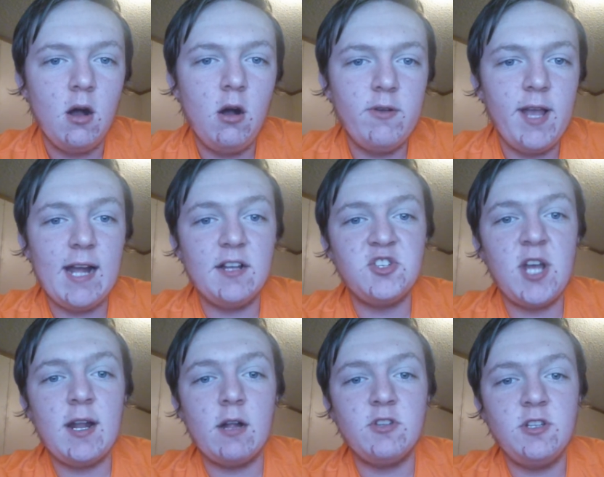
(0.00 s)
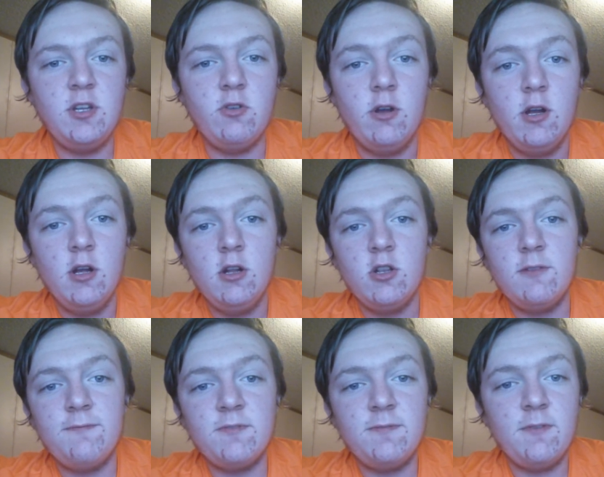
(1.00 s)
Oh yeah, shoutouts too.
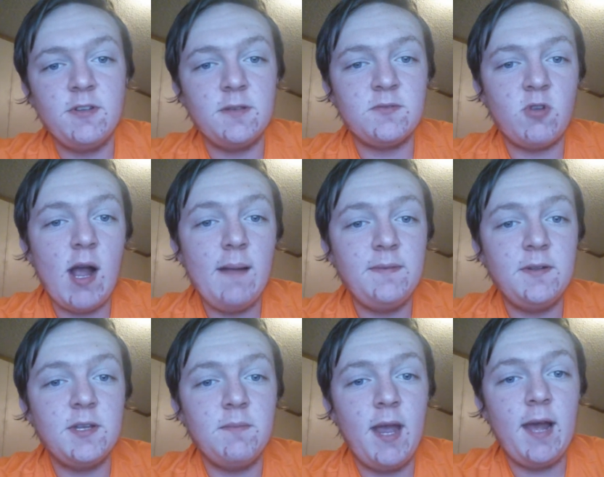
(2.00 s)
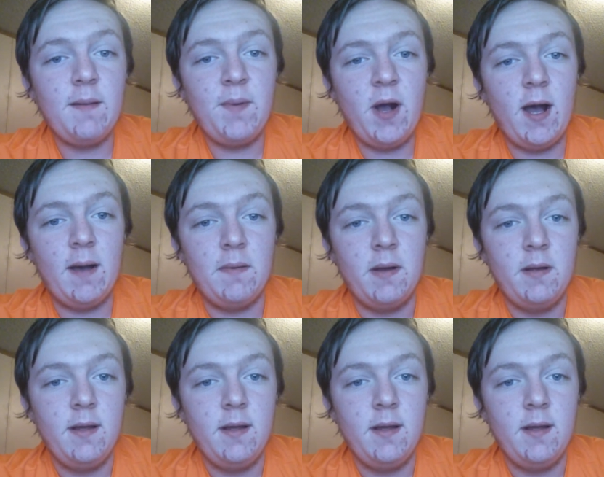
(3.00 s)
Subscribe to Taman Bob.